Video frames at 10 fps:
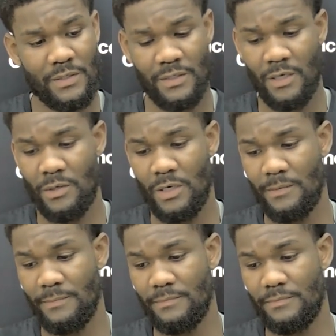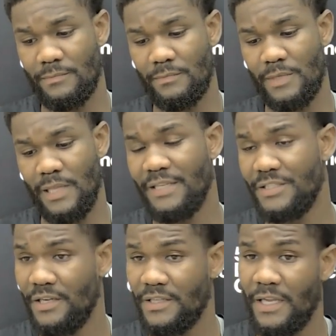You know, last
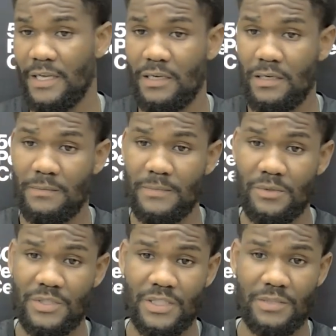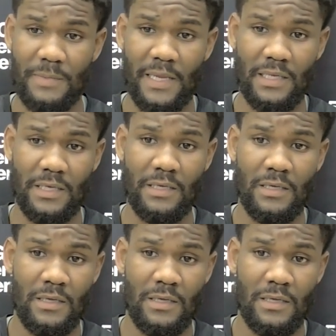year I think it was just mainly